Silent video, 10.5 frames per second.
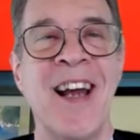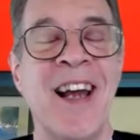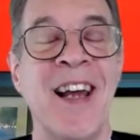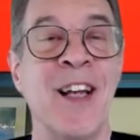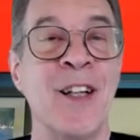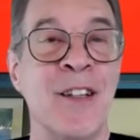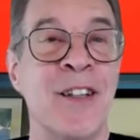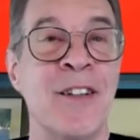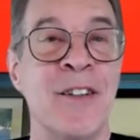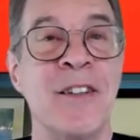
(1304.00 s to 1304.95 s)
and
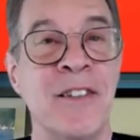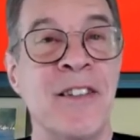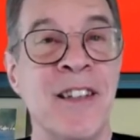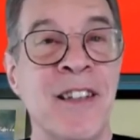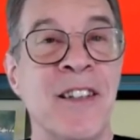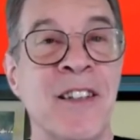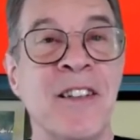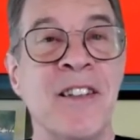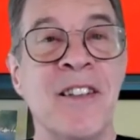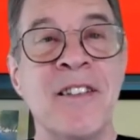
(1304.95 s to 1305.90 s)
uh, the
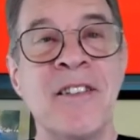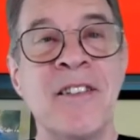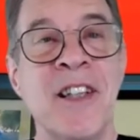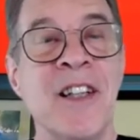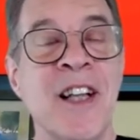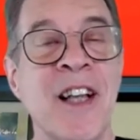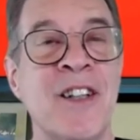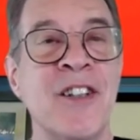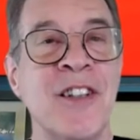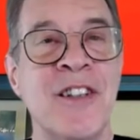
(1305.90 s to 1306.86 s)
the
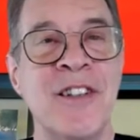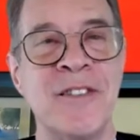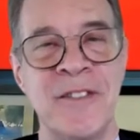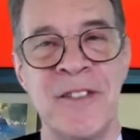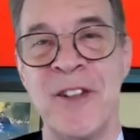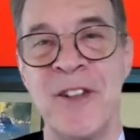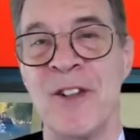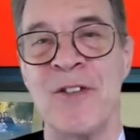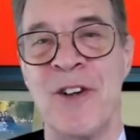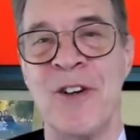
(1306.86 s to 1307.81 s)
election you're
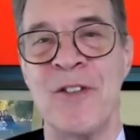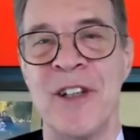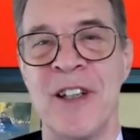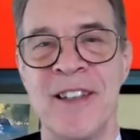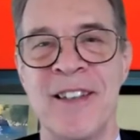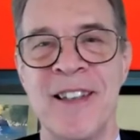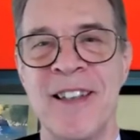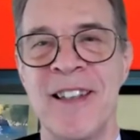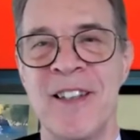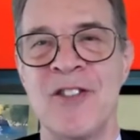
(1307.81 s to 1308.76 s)
involved in
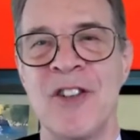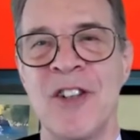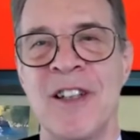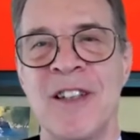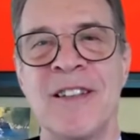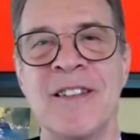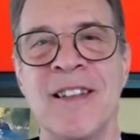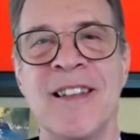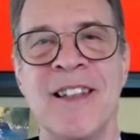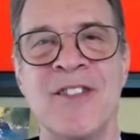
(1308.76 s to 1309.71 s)
is a good
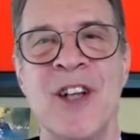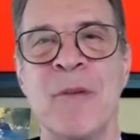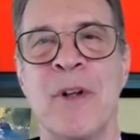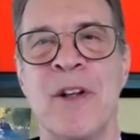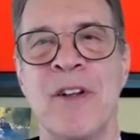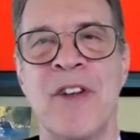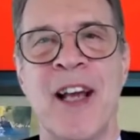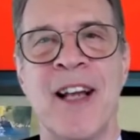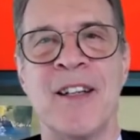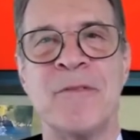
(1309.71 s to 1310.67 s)
example of
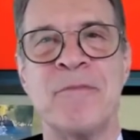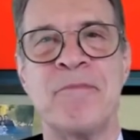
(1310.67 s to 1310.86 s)
that.